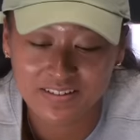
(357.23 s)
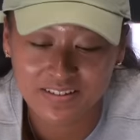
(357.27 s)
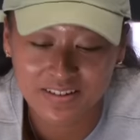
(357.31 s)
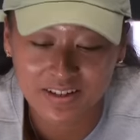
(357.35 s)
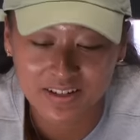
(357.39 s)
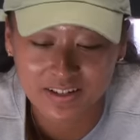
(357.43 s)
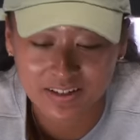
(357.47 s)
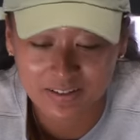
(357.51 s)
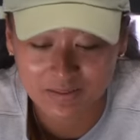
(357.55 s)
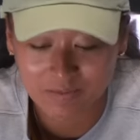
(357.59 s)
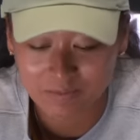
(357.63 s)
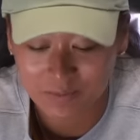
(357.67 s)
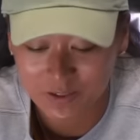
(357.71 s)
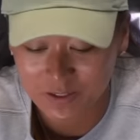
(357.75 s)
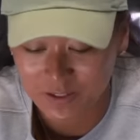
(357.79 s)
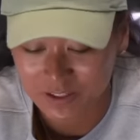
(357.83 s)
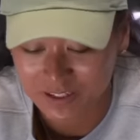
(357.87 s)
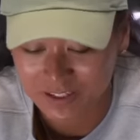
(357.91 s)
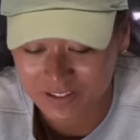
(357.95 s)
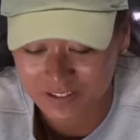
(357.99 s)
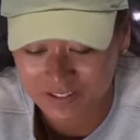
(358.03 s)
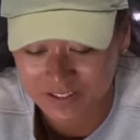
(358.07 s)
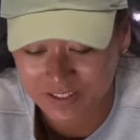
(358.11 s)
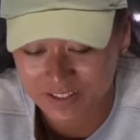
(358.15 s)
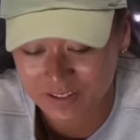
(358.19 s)
I'm
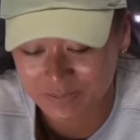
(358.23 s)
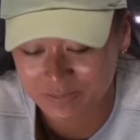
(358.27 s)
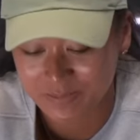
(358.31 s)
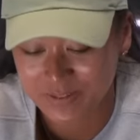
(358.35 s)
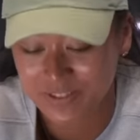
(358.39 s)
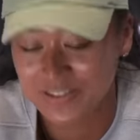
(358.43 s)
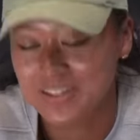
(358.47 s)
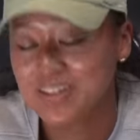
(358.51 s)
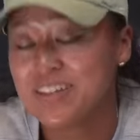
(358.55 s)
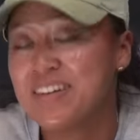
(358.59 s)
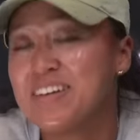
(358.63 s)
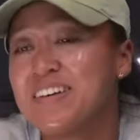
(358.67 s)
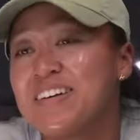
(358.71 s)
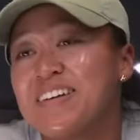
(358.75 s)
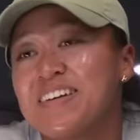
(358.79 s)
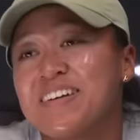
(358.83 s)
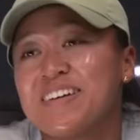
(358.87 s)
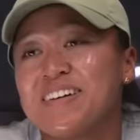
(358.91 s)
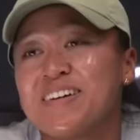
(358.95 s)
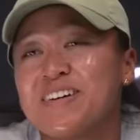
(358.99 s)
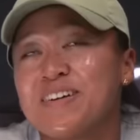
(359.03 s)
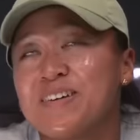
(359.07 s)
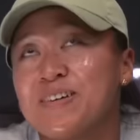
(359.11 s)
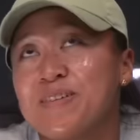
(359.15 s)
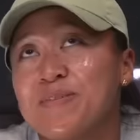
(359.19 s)
talking a lot, but
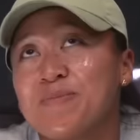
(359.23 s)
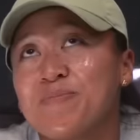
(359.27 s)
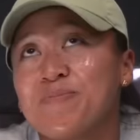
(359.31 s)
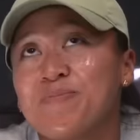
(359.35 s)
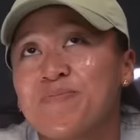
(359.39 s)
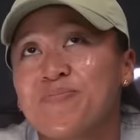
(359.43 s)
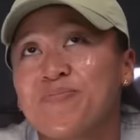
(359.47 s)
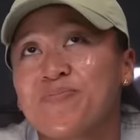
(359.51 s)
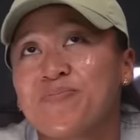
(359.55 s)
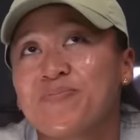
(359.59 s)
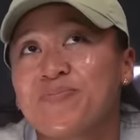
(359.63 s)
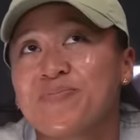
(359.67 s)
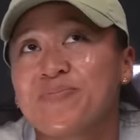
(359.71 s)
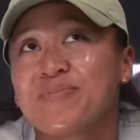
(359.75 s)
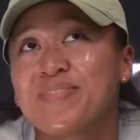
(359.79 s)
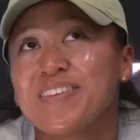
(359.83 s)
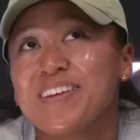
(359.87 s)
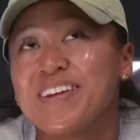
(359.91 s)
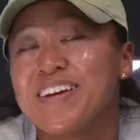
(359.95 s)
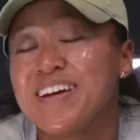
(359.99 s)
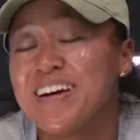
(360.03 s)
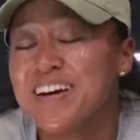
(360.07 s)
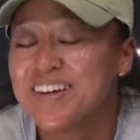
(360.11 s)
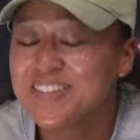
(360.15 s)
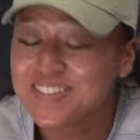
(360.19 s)
I
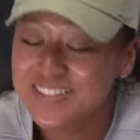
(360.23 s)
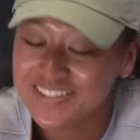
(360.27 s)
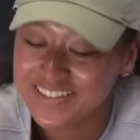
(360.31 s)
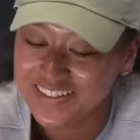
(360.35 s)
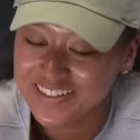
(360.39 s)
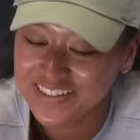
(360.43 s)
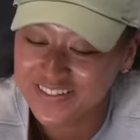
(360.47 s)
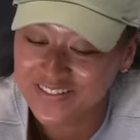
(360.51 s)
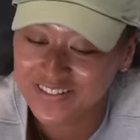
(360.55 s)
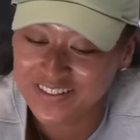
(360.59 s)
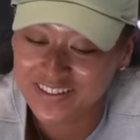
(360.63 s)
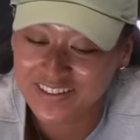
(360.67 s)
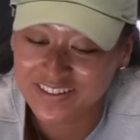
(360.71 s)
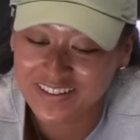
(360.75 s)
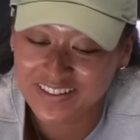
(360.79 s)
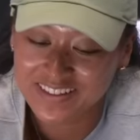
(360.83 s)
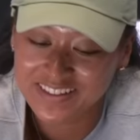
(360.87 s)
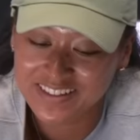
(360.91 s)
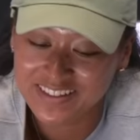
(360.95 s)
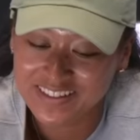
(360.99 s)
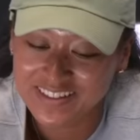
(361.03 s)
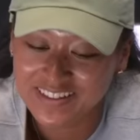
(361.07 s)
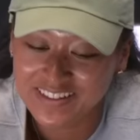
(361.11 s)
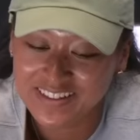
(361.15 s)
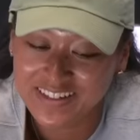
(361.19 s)
was sitting with
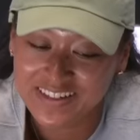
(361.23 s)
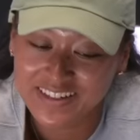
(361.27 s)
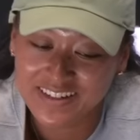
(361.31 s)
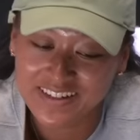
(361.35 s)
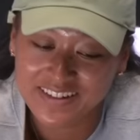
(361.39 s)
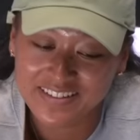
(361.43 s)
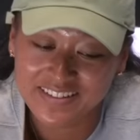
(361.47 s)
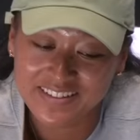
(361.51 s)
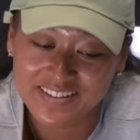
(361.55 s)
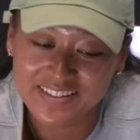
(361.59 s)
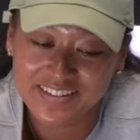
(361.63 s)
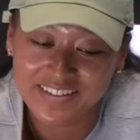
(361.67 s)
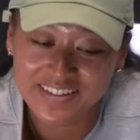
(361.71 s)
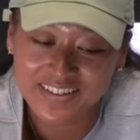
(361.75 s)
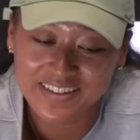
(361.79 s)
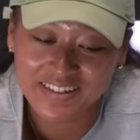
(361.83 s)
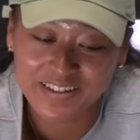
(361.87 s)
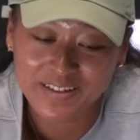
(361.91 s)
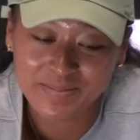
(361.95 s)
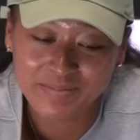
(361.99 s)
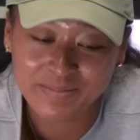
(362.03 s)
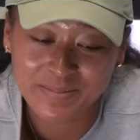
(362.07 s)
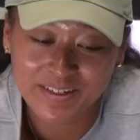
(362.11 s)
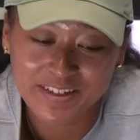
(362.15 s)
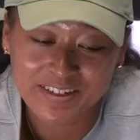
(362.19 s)
Ons today and I was thinking
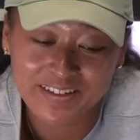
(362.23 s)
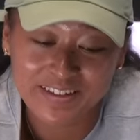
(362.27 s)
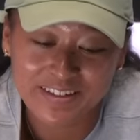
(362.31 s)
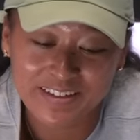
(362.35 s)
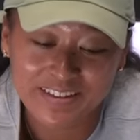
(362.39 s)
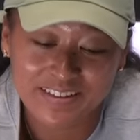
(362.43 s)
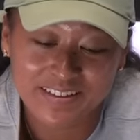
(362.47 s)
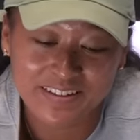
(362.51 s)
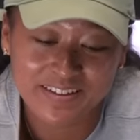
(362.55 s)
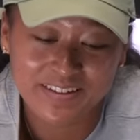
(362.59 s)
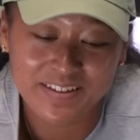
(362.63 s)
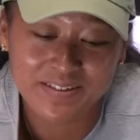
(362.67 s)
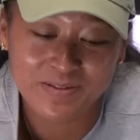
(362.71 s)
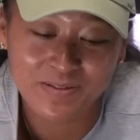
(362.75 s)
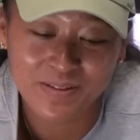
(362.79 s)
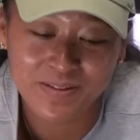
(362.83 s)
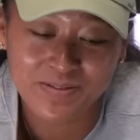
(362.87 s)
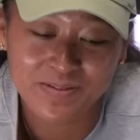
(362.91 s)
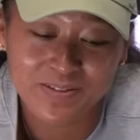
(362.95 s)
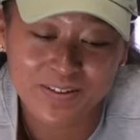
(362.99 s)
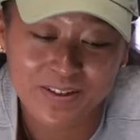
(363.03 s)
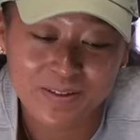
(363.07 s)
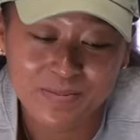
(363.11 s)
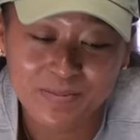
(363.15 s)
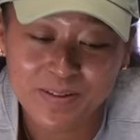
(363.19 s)
in my head, like,
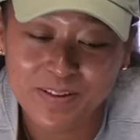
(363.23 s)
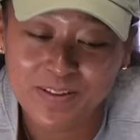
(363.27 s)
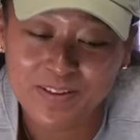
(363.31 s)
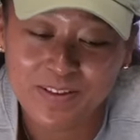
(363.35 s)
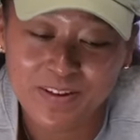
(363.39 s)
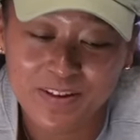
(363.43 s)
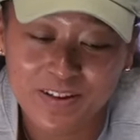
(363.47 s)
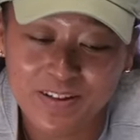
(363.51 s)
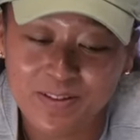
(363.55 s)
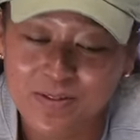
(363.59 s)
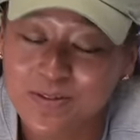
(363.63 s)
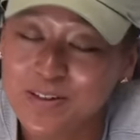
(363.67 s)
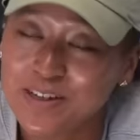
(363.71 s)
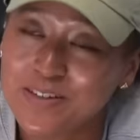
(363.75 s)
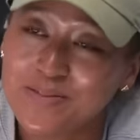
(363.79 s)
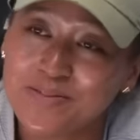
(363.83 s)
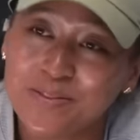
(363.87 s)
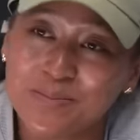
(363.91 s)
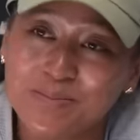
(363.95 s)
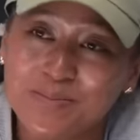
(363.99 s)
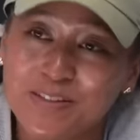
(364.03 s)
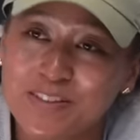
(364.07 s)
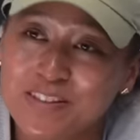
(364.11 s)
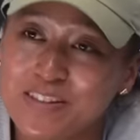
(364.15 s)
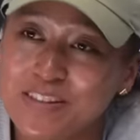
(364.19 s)
we've come a long way
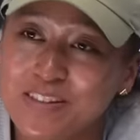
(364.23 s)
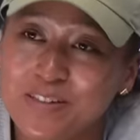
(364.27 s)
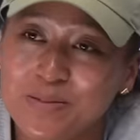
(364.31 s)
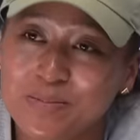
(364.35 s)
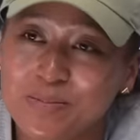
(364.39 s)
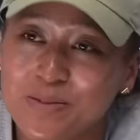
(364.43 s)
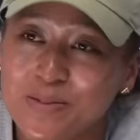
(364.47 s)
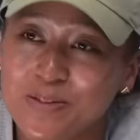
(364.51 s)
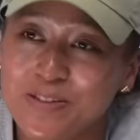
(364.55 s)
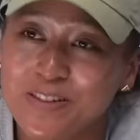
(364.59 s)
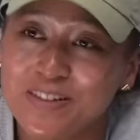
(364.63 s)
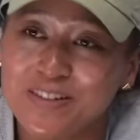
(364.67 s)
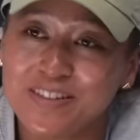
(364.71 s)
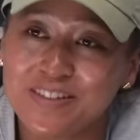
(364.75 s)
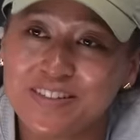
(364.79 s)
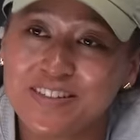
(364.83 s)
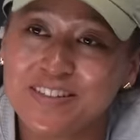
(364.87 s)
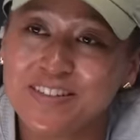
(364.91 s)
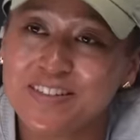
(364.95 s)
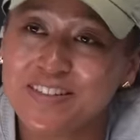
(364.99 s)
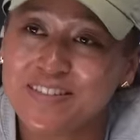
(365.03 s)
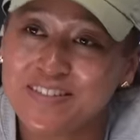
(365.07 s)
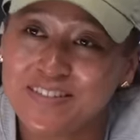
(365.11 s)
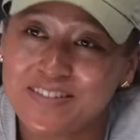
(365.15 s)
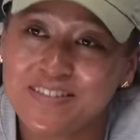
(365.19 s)
from Singapore.
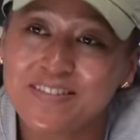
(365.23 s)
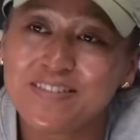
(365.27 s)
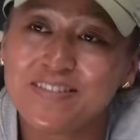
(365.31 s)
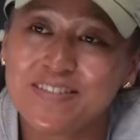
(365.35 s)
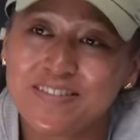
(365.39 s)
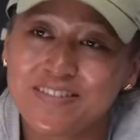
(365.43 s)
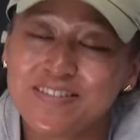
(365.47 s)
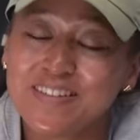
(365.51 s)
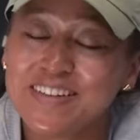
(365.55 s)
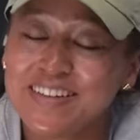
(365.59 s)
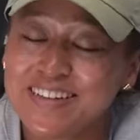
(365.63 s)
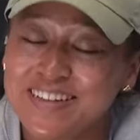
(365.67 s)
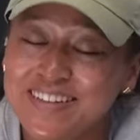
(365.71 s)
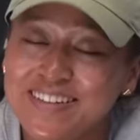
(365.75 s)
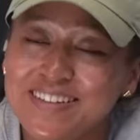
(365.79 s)
So yeah.